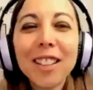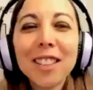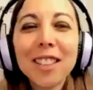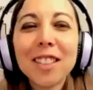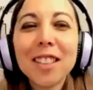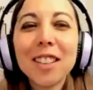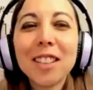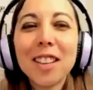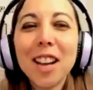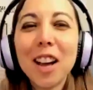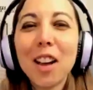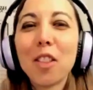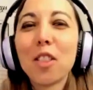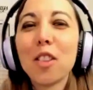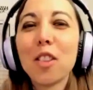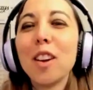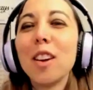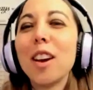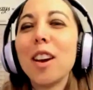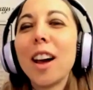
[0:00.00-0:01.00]
Instant death.
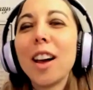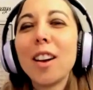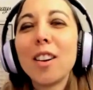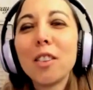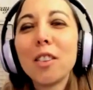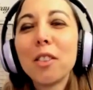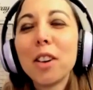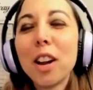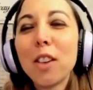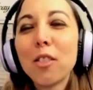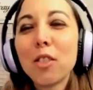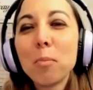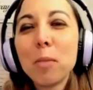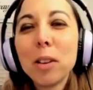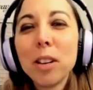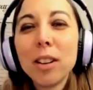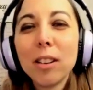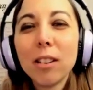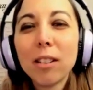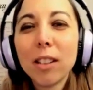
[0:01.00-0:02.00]
I don't even have to
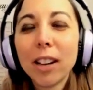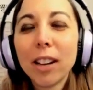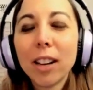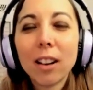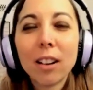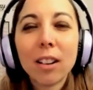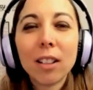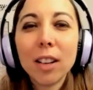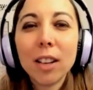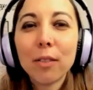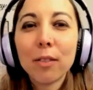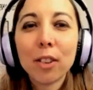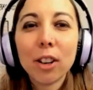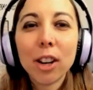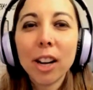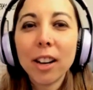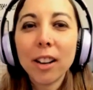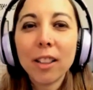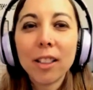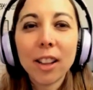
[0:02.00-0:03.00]
be near like a cliff or
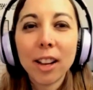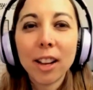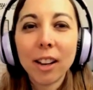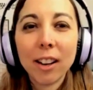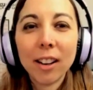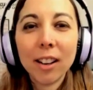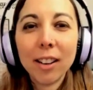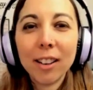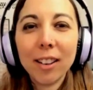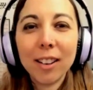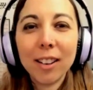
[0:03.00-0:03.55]
anything.